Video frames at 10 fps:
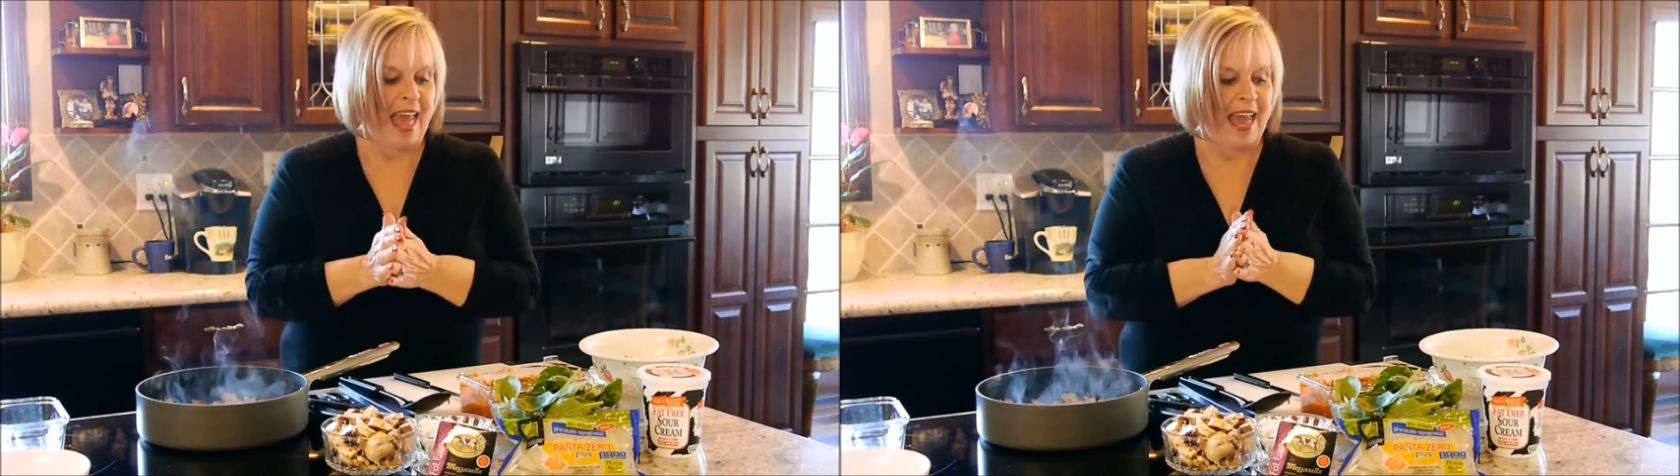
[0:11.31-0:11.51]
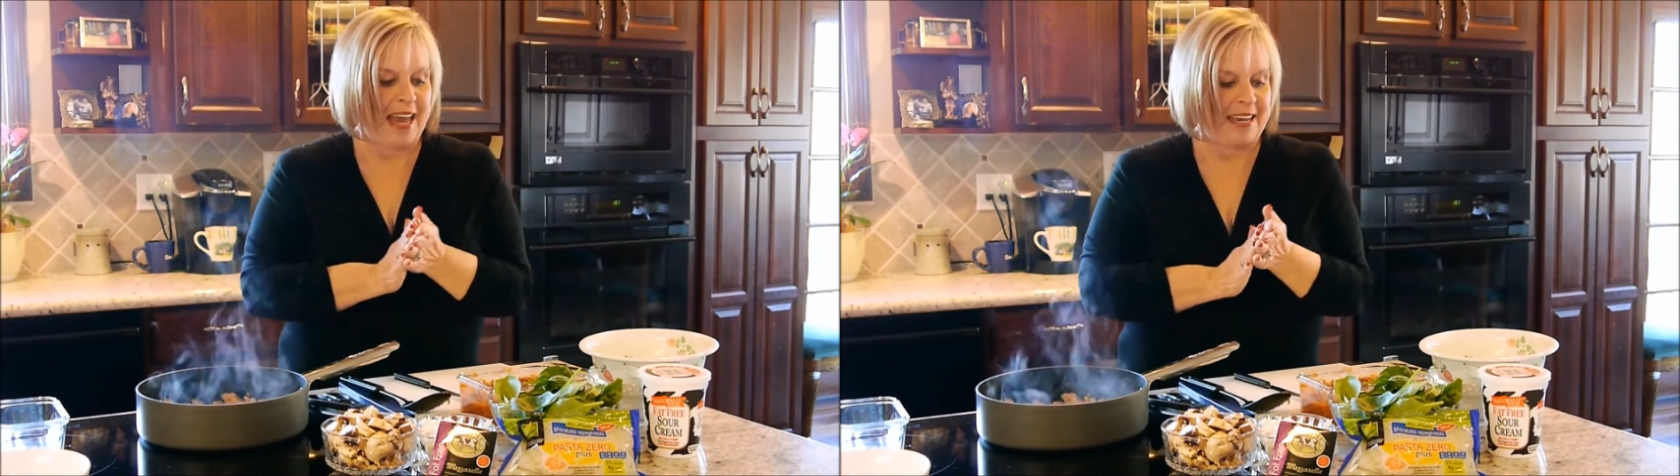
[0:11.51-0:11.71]

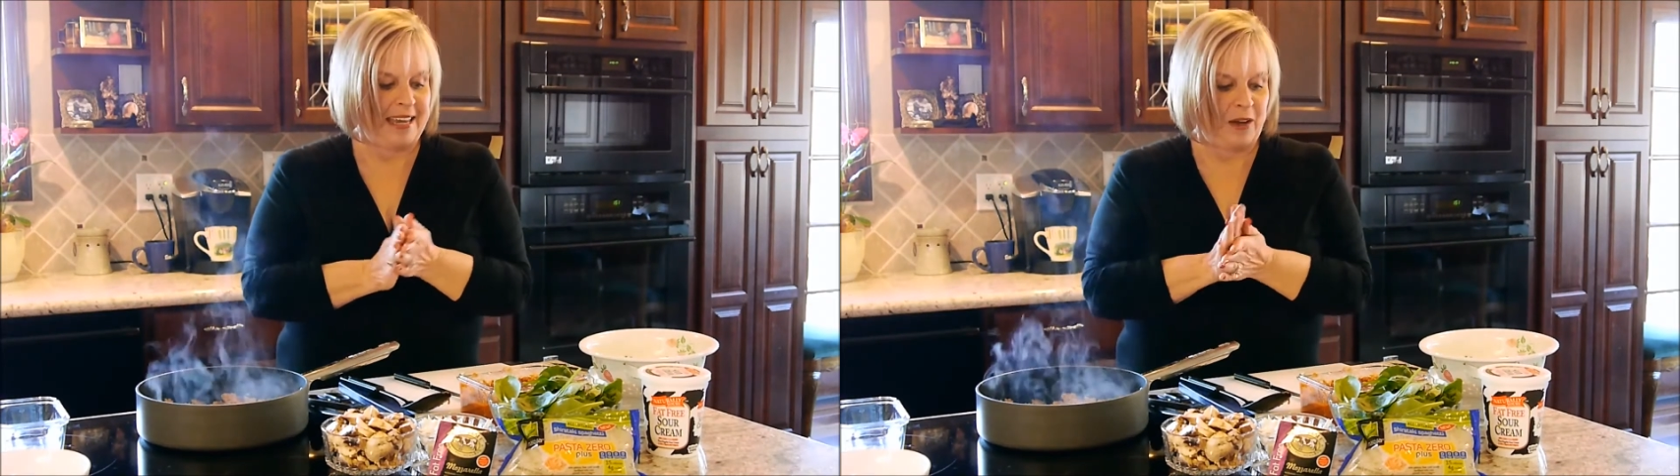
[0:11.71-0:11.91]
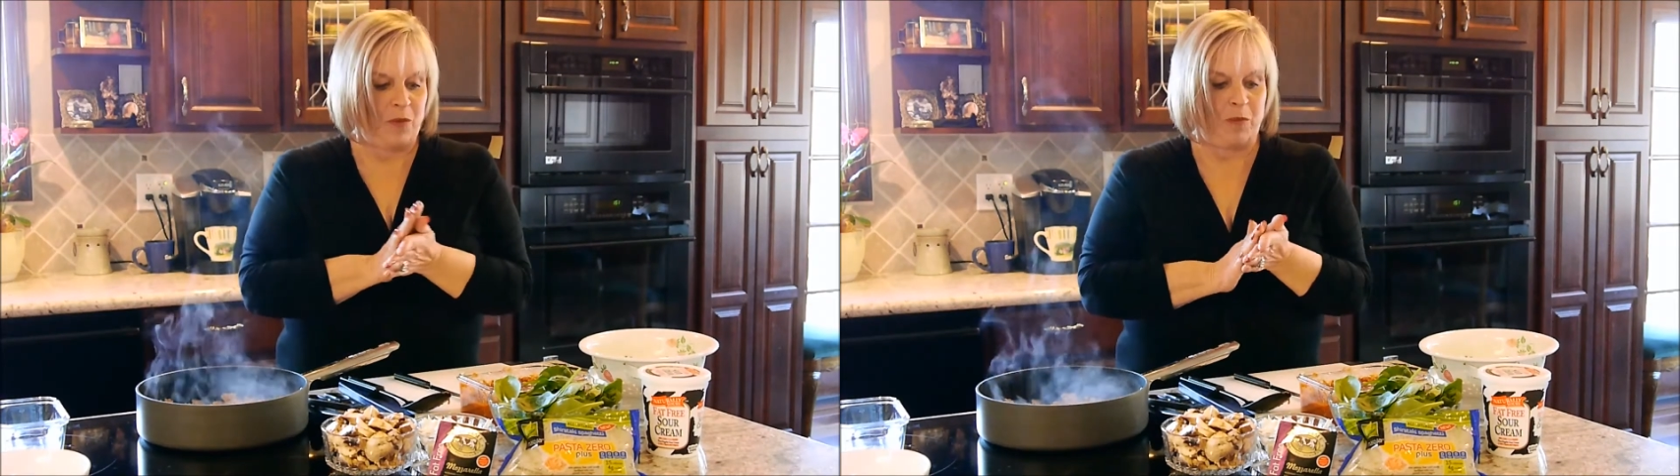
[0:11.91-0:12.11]
and
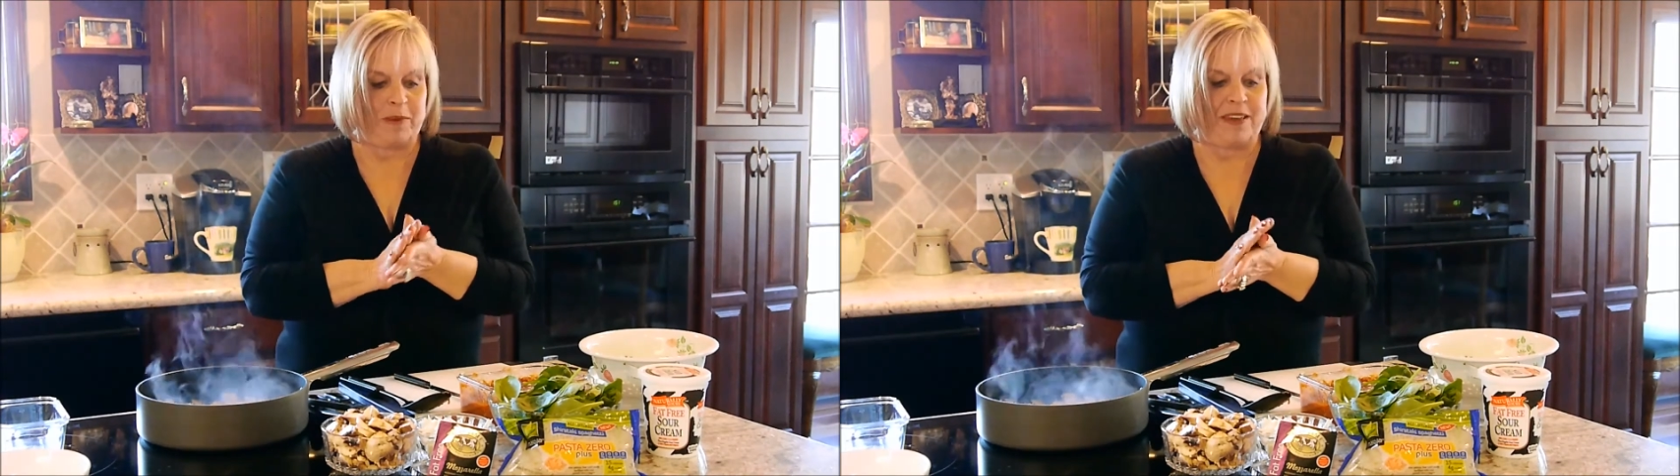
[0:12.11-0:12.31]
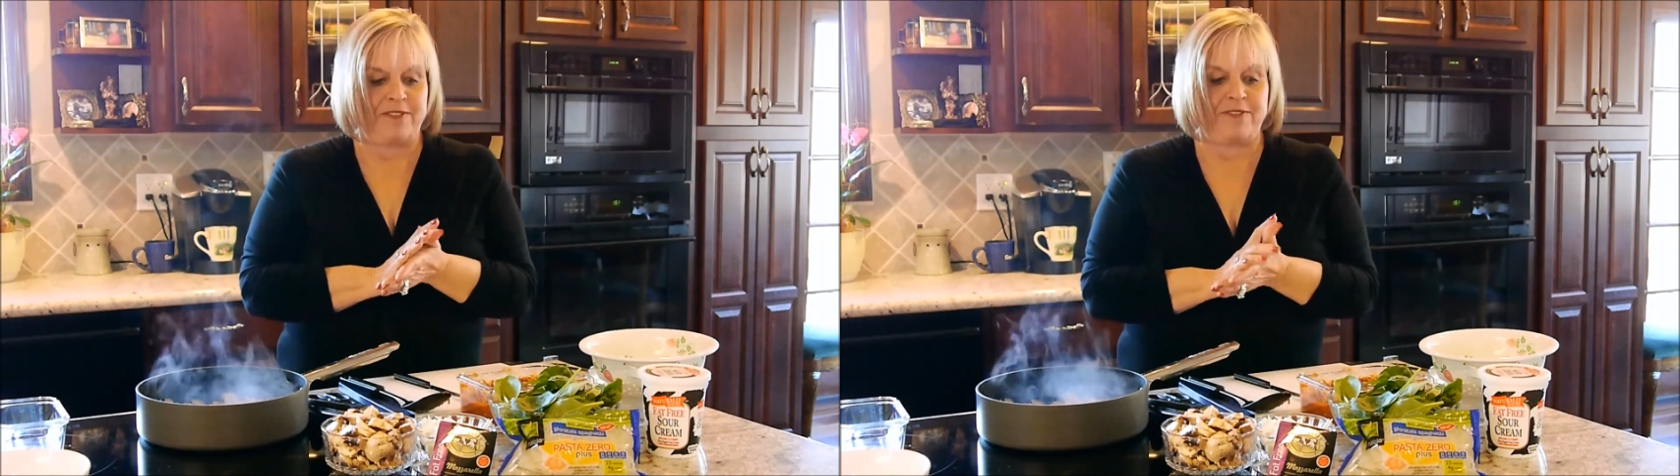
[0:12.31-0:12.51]
it will
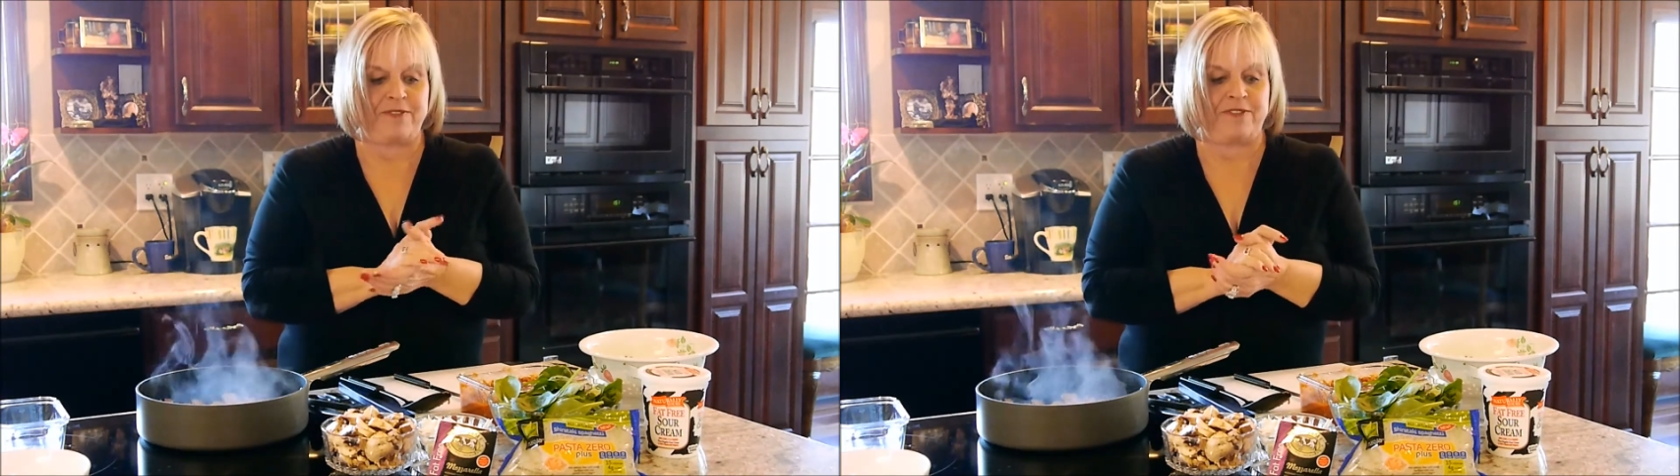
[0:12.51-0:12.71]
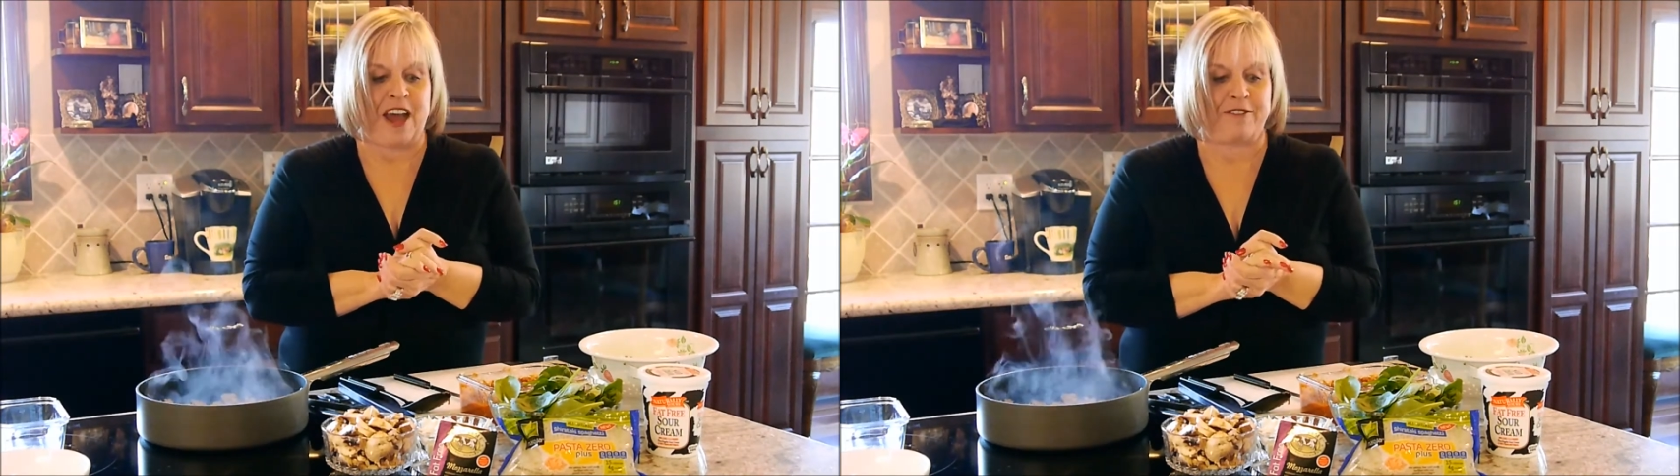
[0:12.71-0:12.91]
be
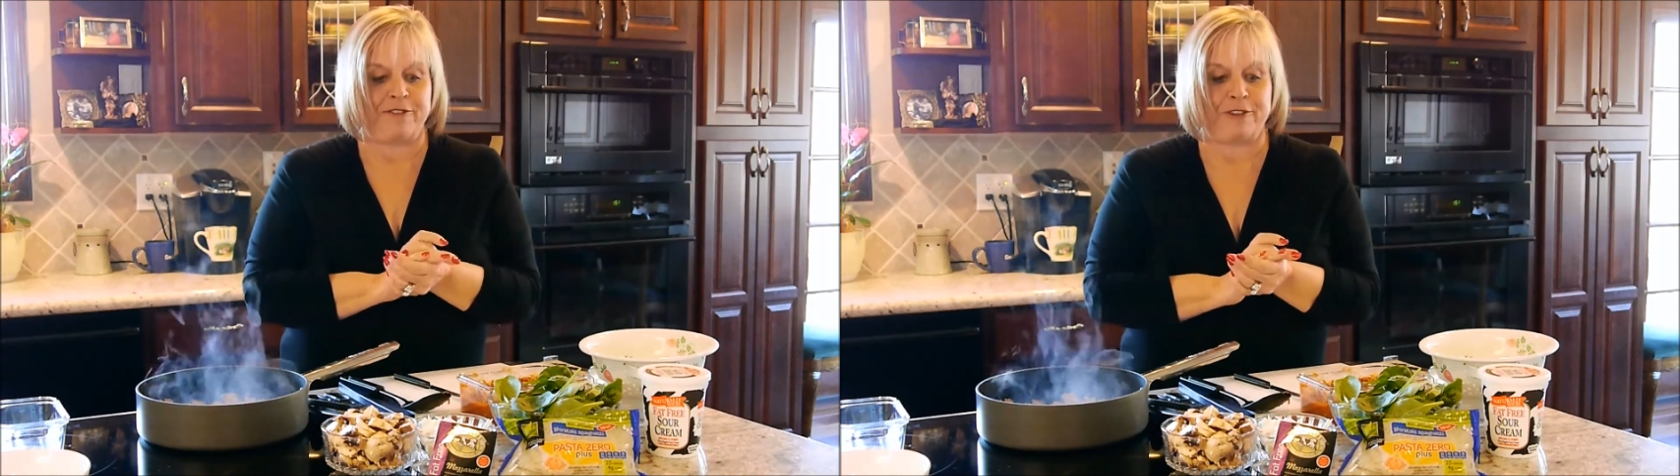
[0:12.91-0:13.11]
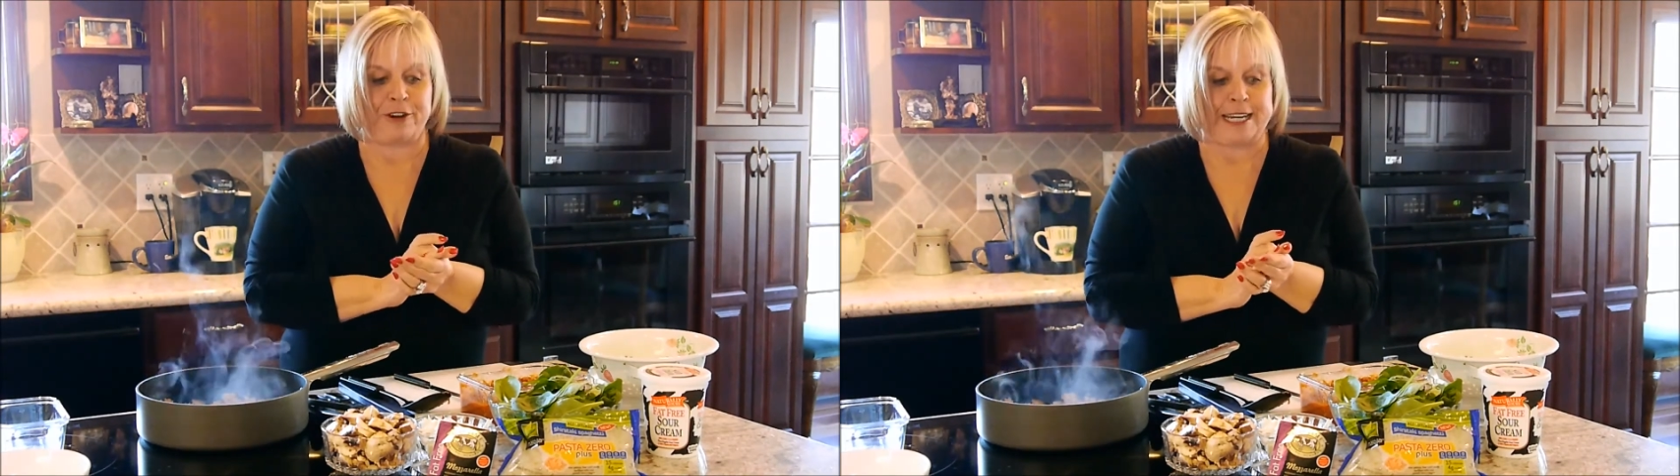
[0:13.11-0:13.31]

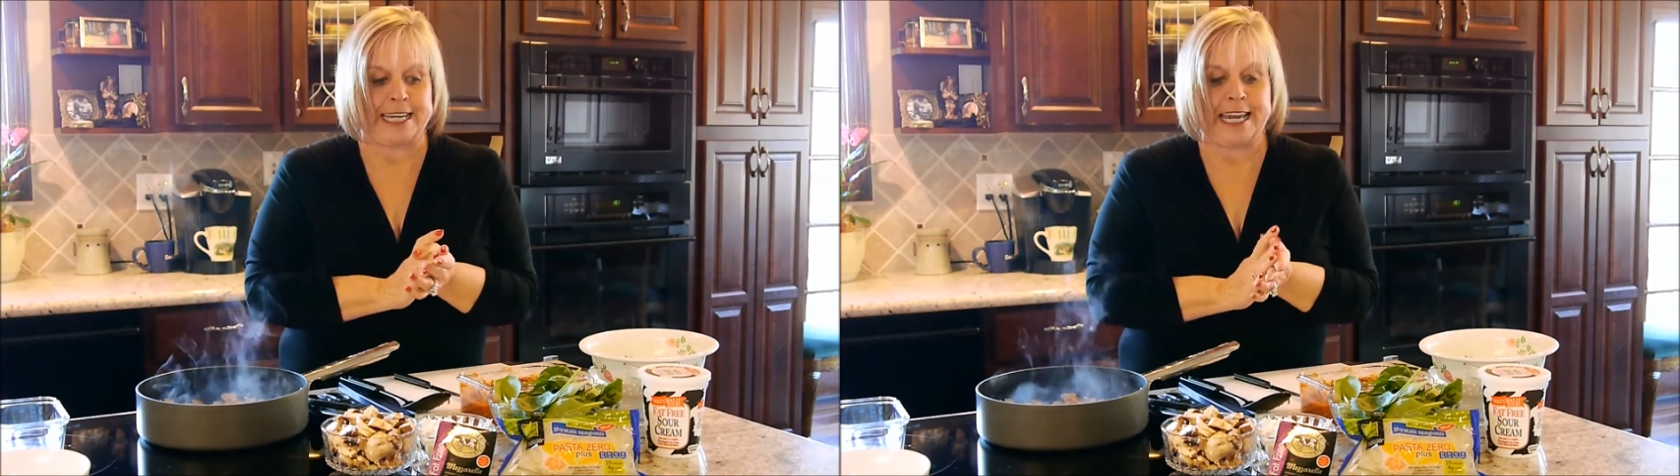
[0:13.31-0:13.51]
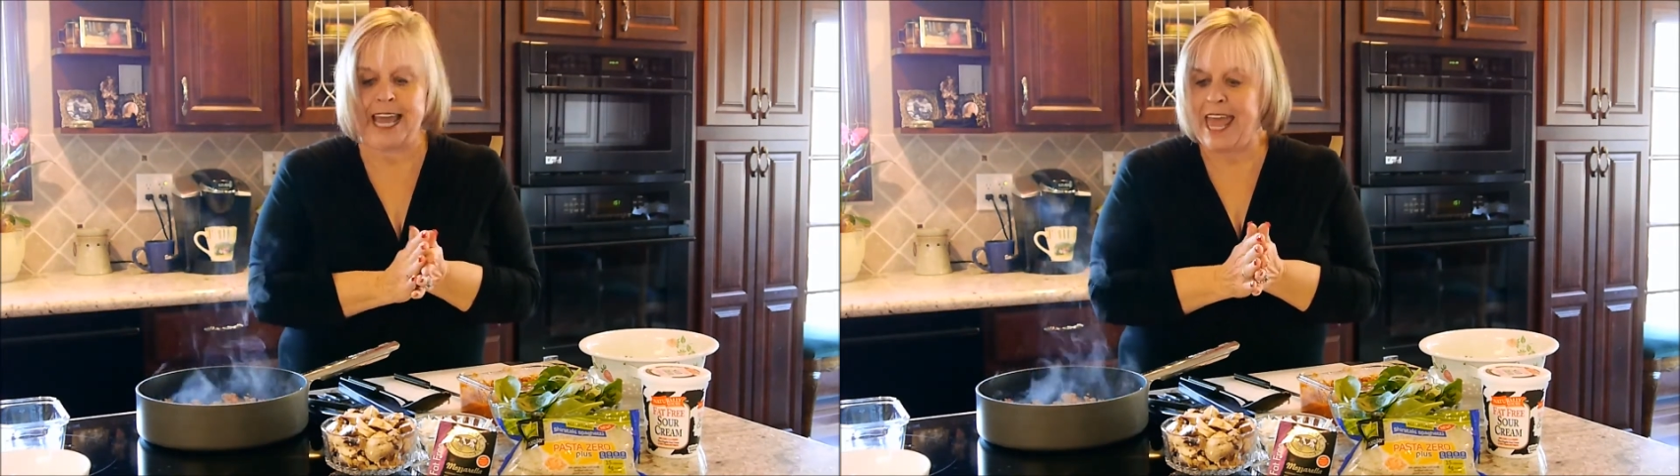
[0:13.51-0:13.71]

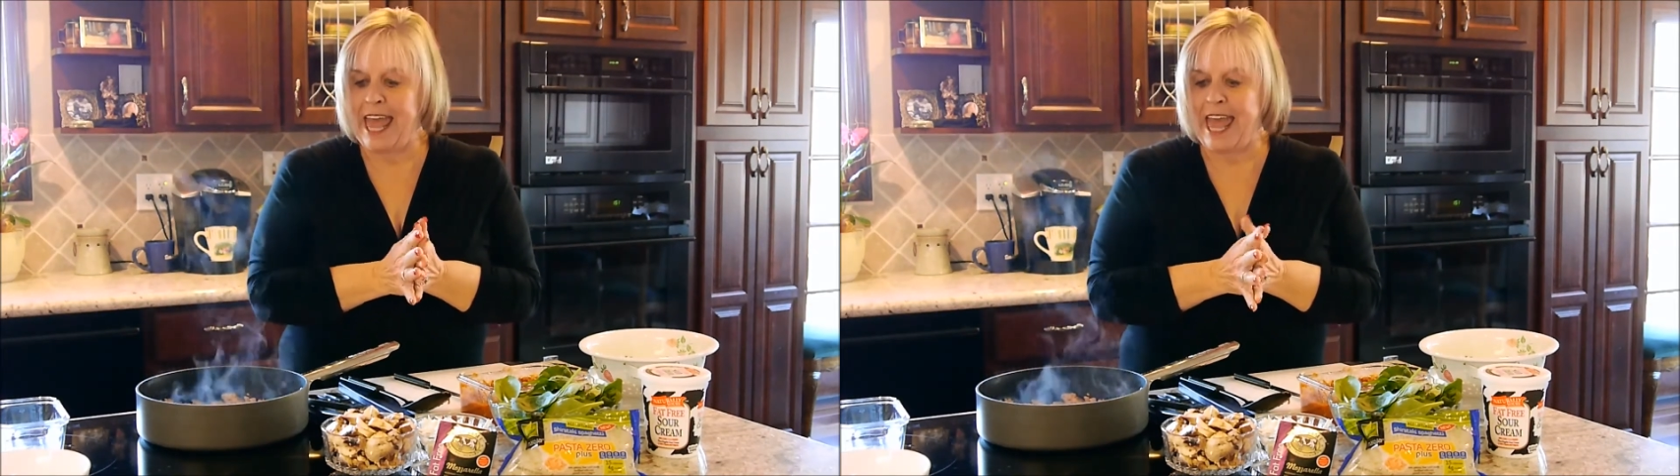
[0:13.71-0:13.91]
fat-free,